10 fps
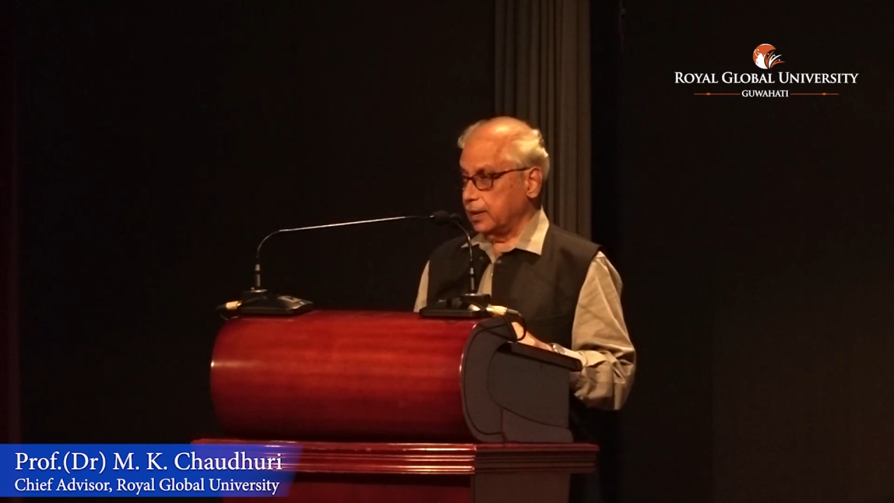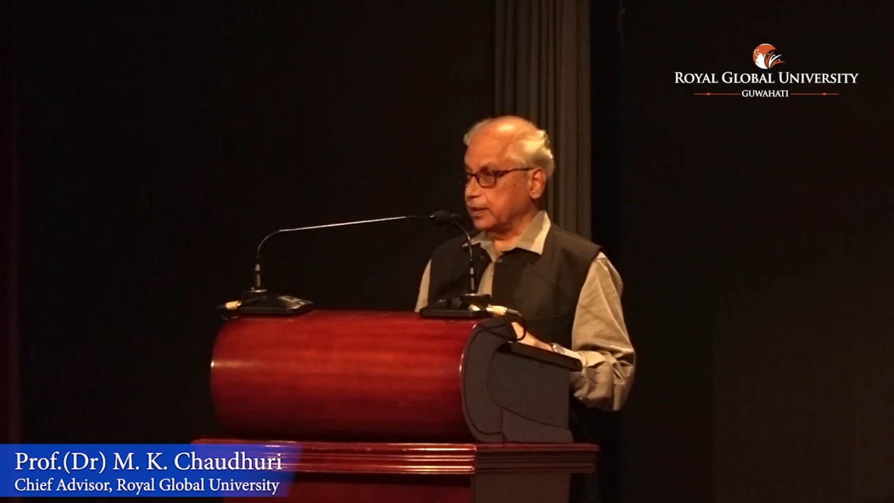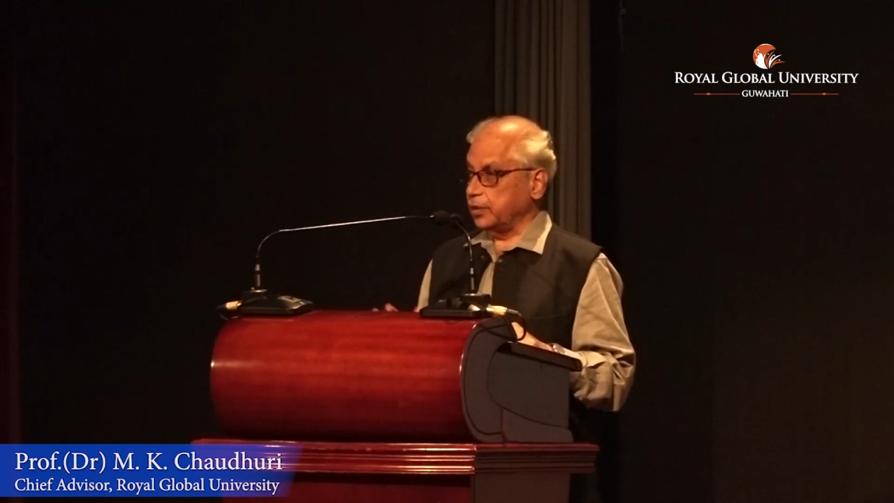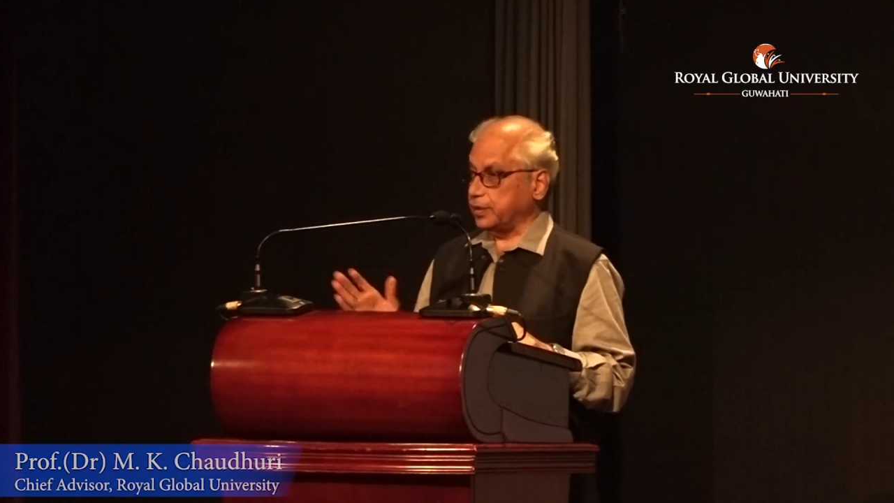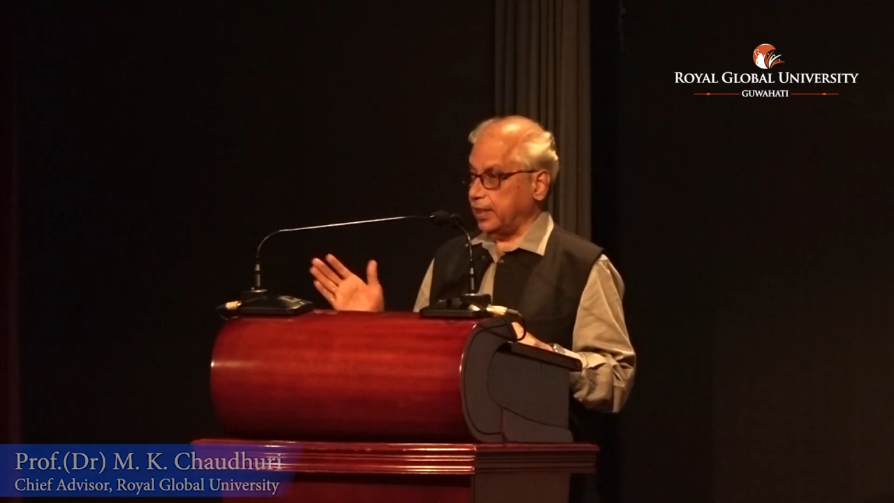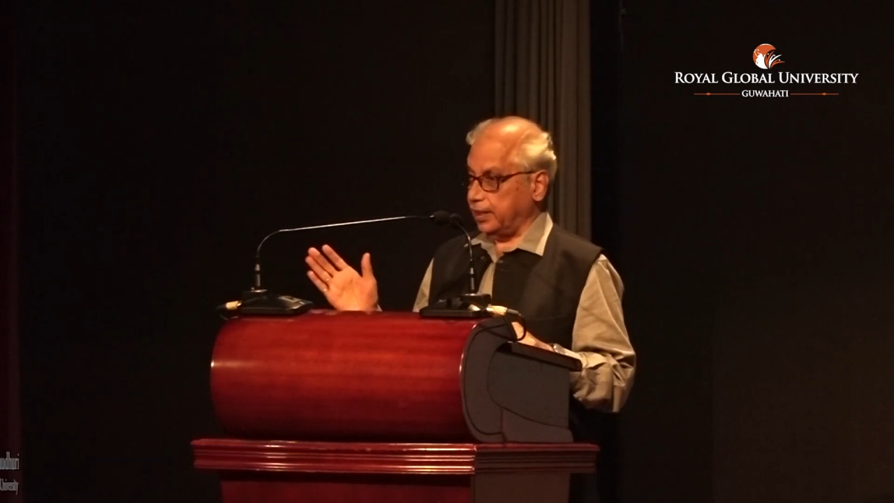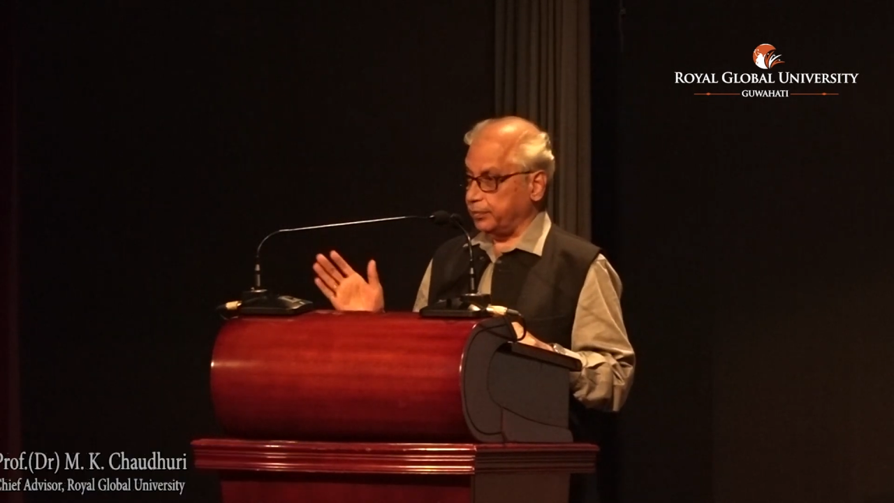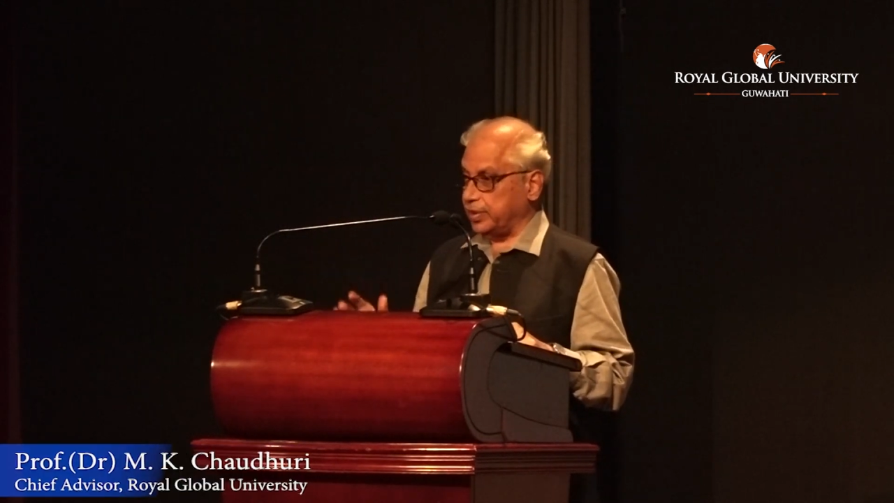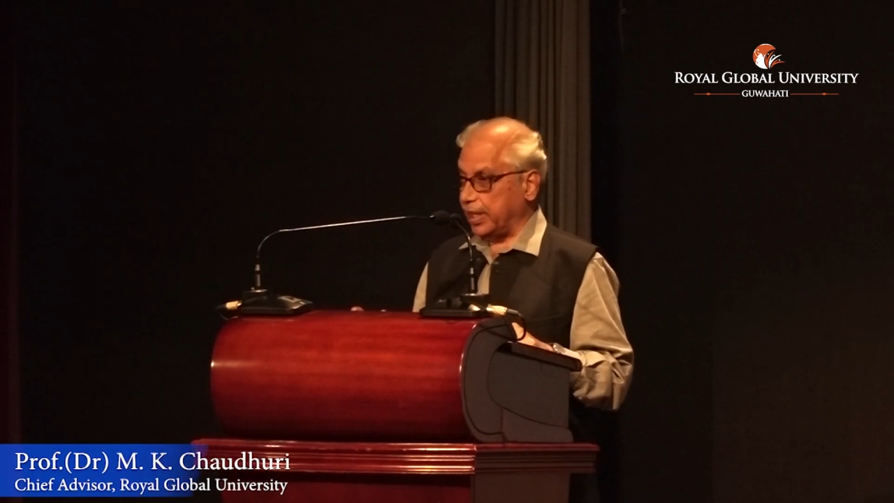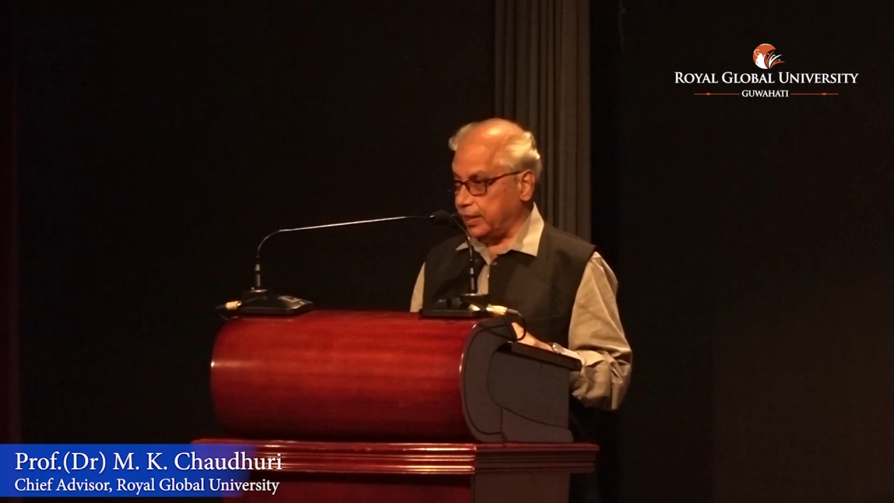You say
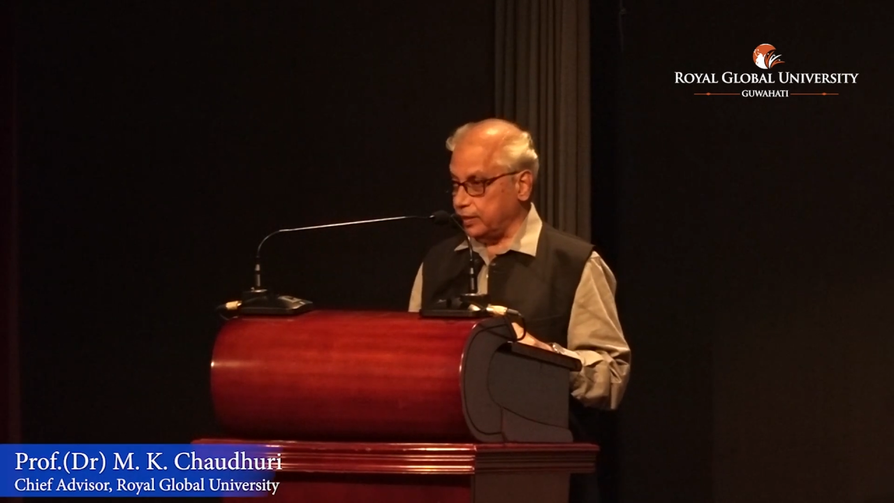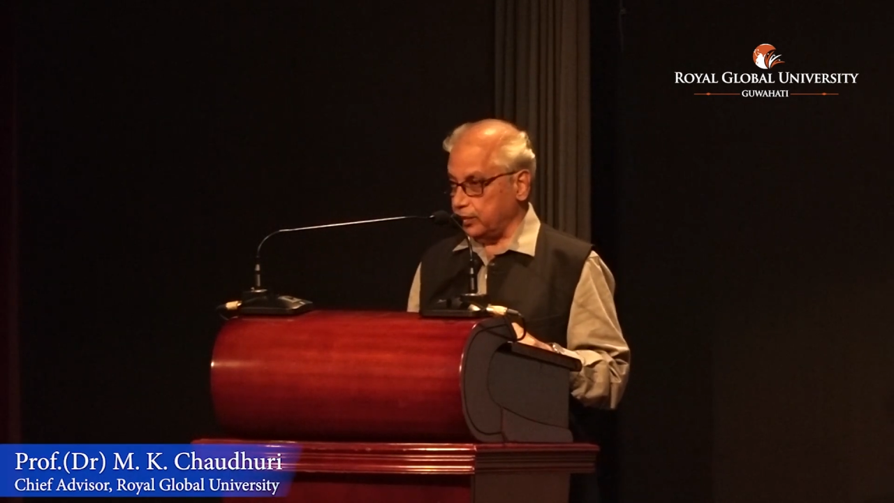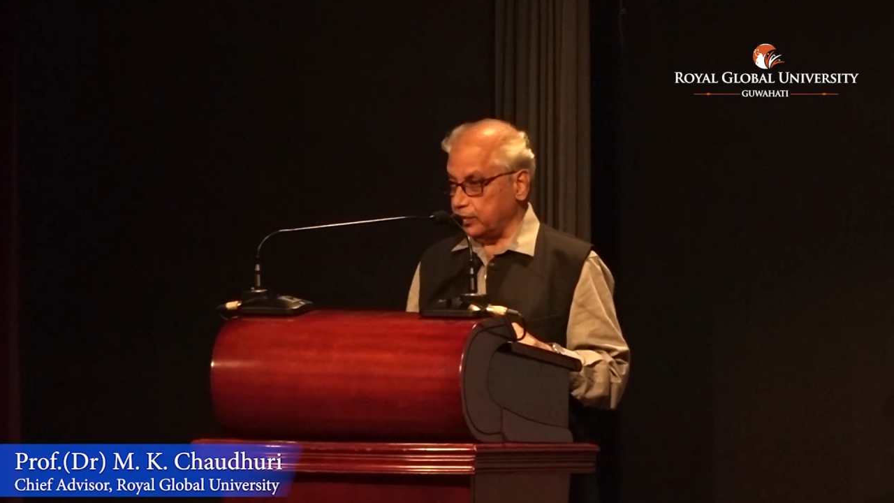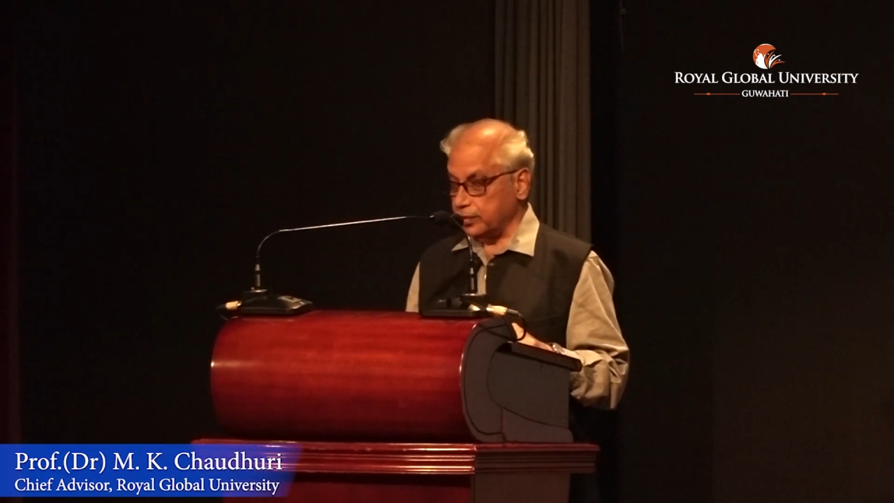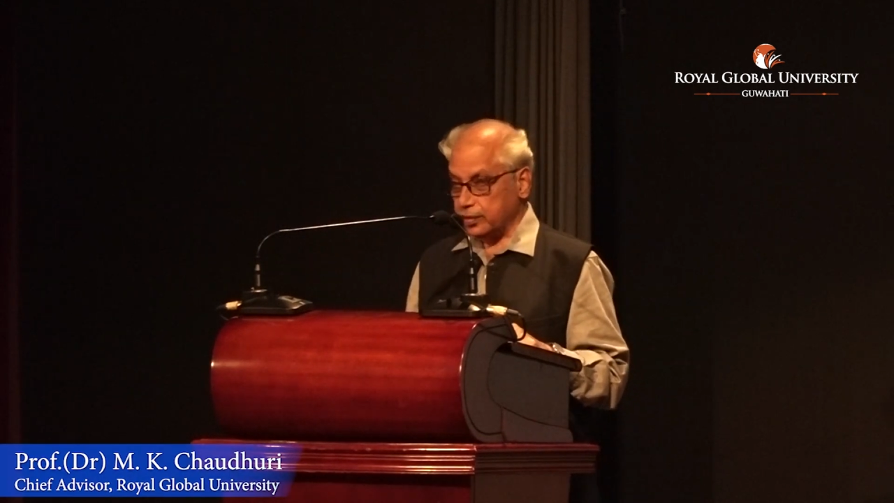JNU,